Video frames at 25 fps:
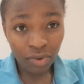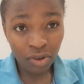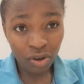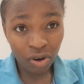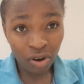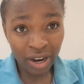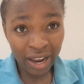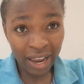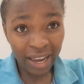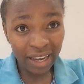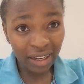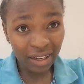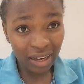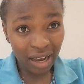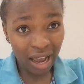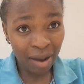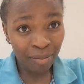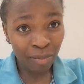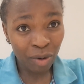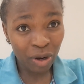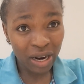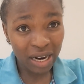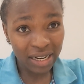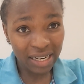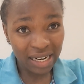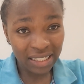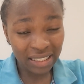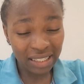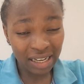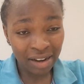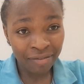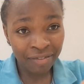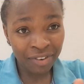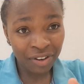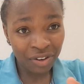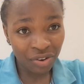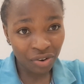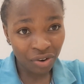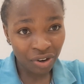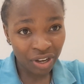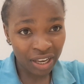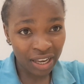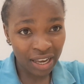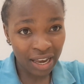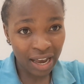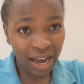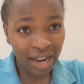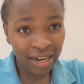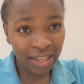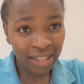Okay, I'm going to attach a video
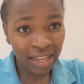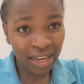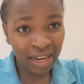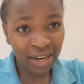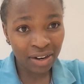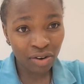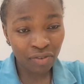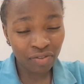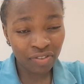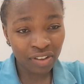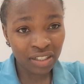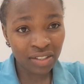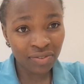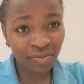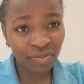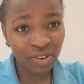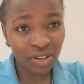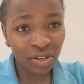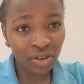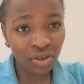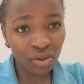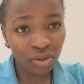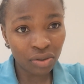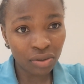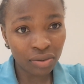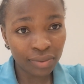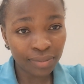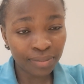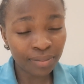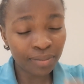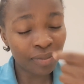here at the end of this video